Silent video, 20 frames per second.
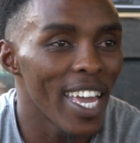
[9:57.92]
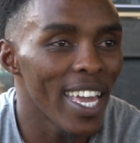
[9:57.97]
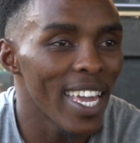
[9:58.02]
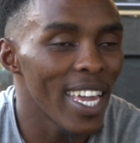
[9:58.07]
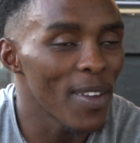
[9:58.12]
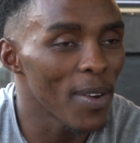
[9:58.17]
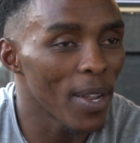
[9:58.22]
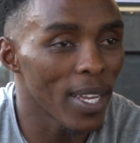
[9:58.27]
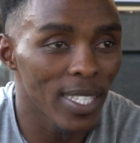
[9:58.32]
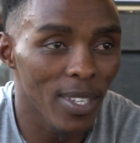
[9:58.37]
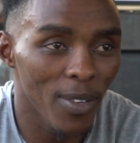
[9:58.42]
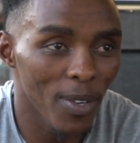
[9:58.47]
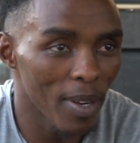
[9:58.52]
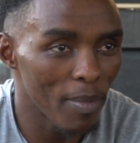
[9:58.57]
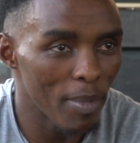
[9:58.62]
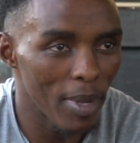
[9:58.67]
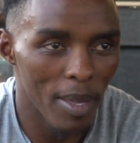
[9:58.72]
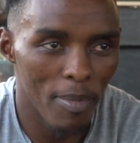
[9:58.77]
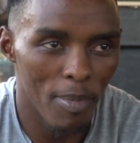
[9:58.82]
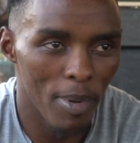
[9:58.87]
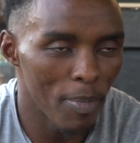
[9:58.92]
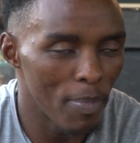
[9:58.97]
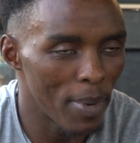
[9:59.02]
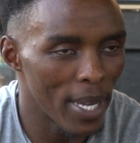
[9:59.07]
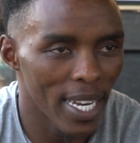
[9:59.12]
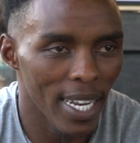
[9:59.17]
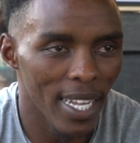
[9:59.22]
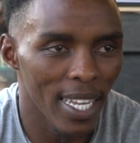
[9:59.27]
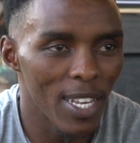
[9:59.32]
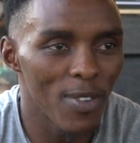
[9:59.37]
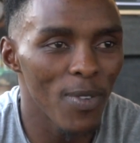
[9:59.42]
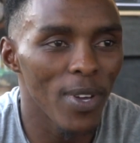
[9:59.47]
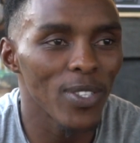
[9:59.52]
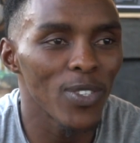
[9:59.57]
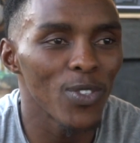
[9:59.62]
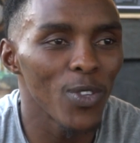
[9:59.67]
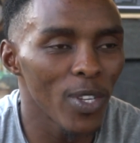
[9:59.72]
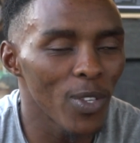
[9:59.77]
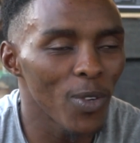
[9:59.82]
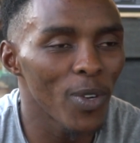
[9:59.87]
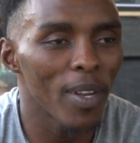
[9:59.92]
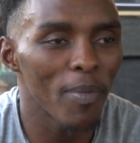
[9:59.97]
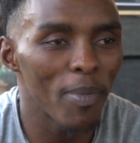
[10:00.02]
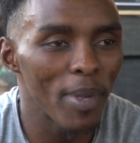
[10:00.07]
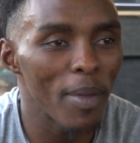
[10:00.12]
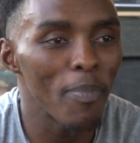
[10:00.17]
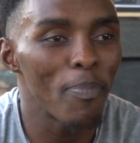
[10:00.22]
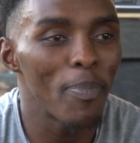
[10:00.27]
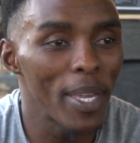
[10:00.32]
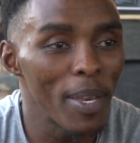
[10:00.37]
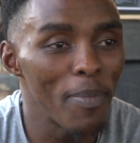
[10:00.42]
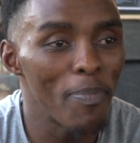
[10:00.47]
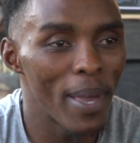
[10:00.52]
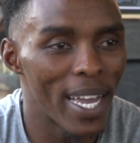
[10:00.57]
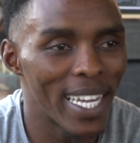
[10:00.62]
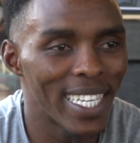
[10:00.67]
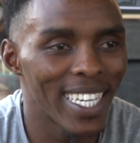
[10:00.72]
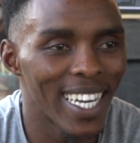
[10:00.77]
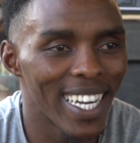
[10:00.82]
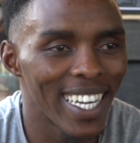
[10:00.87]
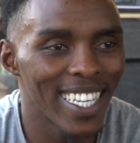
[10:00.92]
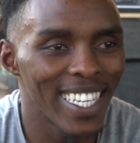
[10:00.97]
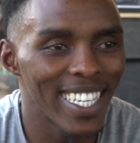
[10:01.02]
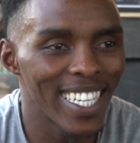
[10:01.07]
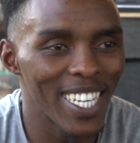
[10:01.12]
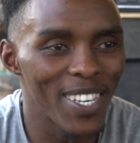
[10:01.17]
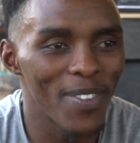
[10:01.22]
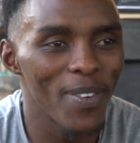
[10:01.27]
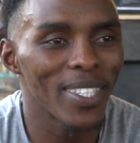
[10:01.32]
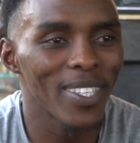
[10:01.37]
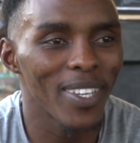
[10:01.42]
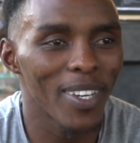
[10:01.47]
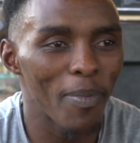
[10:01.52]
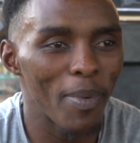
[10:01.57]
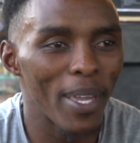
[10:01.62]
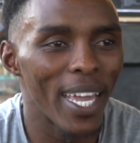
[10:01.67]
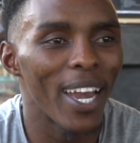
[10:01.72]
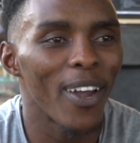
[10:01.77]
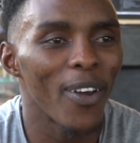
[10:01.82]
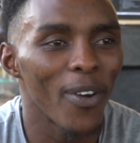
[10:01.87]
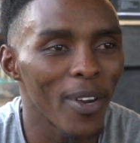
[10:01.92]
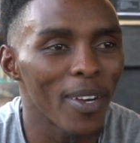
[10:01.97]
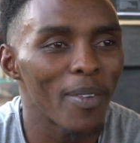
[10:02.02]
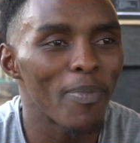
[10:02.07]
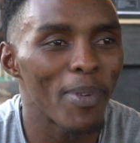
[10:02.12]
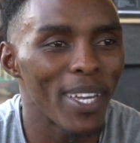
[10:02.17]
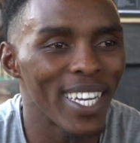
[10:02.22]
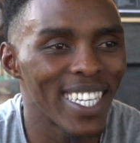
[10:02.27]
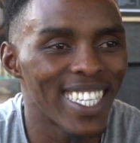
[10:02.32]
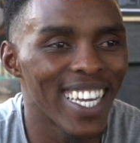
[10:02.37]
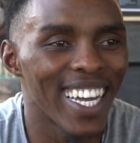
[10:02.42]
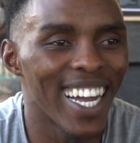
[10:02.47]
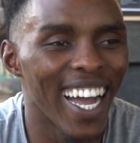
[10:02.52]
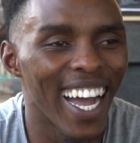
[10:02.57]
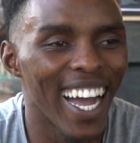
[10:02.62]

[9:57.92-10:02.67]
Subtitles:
It was going to be a bit better. It was not going to be a bit better. It was going to be a lot better.